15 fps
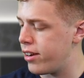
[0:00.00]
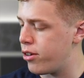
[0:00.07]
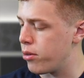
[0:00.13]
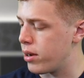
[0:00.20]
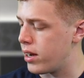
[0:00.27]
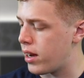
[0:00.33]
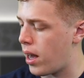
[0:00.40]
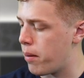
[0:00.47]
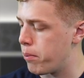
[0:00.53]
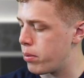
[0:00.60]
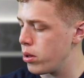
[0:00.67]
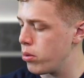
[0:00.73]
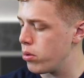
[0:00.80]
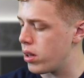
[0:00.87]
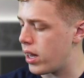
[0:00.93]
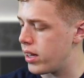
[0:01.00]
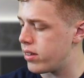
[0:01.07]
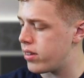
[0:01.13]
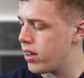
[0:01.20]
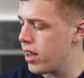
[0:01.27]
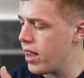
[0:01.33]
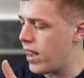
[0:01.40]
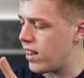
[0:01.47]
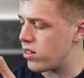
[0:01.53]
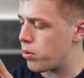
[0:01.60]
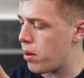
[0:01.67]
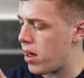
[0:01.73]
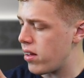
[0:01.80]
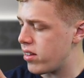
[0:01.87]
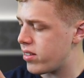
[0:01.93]
green, and blue lights, as
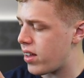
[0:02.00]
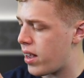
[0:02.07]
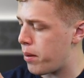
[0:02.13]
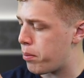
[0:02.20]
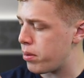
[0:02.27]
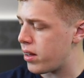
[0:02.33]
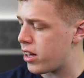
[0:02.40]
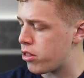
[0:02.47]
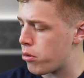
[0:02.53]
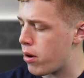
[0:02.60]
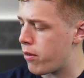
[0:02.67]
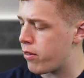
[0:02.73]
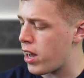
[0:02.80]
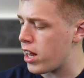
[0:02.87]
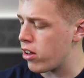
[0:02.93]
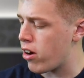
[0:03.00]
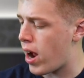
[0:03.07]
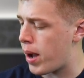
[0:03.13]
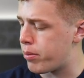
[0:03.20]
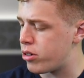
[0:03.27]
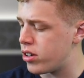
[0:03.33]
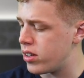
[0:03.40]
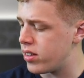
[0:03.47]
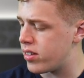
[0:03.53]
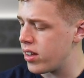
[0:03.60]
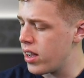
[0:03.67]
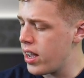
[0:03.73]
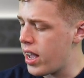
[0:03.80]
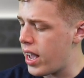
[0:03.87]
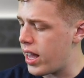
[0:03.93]
well as a plethora of color
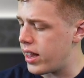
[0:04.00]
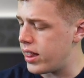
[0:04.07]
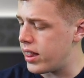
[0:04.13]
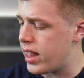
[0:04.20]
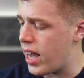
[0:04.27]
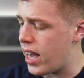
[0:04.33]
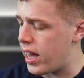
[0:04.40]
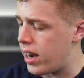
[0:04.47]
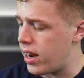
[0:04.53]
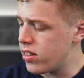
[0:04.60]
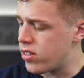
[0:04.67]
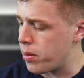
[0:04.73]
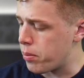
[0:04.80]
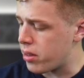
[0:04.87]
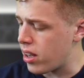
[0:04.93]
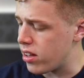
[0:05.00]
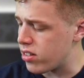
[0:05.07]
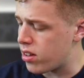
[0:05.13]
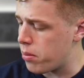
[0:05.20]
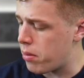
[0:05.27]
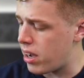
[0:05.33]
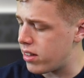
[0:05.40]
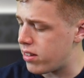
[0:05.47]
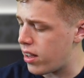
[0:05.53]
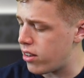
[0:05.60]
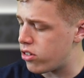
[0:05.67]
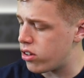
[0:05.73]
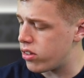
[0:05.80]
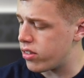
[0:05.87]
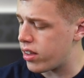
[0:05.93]
options, and then some
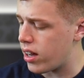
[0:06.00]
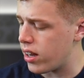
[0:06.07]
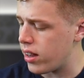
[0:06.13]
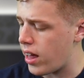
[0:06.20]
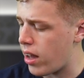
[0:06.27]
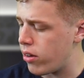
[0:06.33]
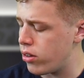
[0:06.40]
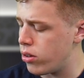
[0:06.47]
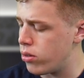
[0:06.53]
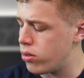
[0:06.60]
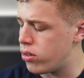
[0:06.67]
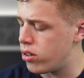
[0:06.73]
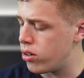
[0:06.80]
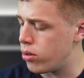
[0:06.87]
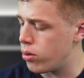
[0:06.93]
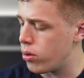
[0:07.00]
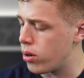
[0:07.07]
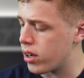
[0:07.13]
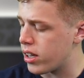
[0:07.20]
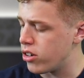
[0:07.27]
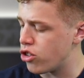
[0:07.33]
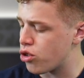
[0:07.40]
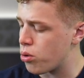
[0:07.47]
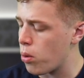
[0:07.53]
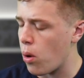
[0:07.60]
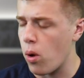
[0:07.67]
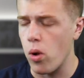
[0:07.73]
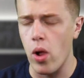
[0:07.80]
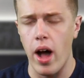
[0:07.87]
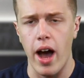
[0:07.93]
customizations that allow you to
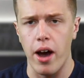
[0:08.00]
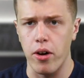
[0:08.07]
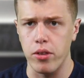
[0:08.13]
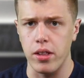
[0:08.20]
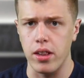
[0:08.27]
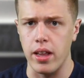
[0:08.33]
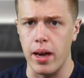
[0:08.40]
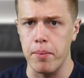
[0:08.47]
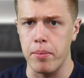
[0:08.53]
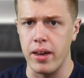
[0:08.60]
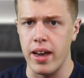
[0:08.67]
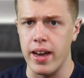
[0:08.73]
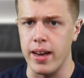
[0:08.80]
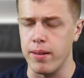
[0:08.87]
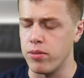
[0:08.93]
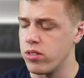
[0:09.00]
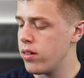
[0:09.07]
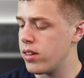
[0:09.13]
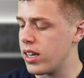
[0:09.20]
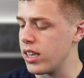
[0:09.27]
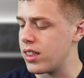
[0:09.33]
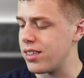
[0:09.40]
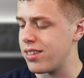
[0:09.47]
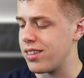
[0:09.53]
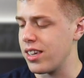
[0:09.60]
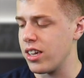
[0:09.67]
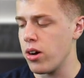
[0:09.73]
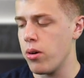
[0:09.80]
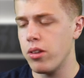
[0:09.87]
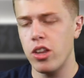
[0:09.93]
control how the light behaves. To get this
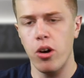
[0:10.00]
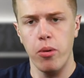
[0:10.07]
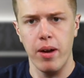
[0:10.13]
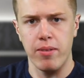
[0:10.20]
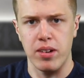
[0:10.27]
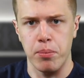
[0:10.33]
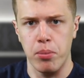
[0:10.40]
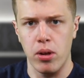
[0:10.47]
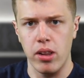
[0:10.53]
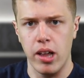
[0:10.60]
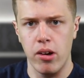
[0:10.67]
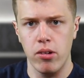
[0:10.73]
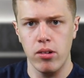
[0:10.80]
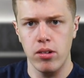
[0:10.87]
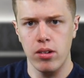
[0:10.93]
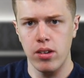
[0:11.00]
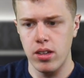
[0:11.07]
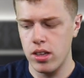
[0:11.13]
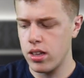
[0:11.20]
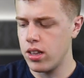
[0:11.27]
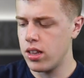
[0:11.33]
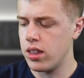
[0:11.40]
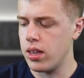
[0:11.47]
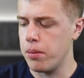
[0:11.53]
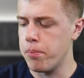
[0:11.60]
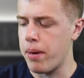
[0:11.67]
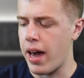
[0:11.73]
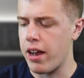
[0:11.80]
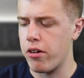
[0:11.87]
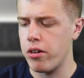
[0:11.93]
thing going though, we have to pull out the
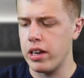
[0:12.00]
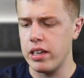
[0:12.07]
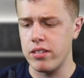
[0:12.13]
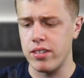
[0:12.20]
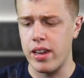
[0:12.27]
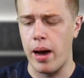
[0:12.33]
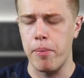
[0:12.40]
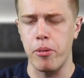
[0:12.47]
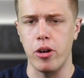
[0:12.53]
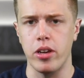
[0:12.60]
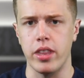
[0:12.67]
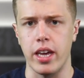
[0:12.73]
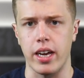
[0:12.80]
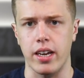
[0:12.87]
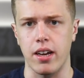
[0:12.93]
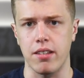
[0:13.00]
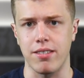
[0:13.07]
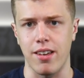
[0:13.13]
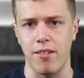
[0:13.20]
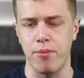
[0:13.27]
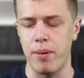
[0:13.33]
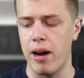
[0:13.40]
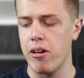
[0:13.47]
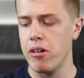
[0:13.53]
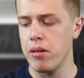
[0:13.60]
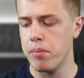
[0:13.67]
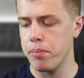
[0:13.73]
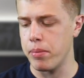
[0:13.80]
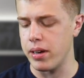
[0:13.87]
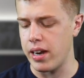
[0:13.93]
battery stopper that cuts off
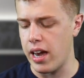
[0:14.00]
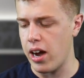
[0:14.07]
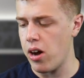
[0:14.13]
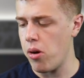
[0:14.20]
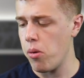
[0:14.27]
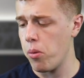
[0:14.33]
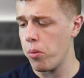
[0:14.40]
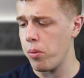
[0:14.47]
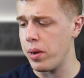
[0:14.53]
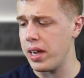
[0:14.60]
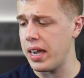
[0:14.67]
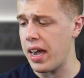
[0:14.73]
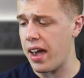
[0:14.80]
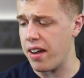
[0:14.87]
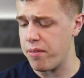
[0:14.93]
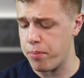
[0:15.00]
power, but now we have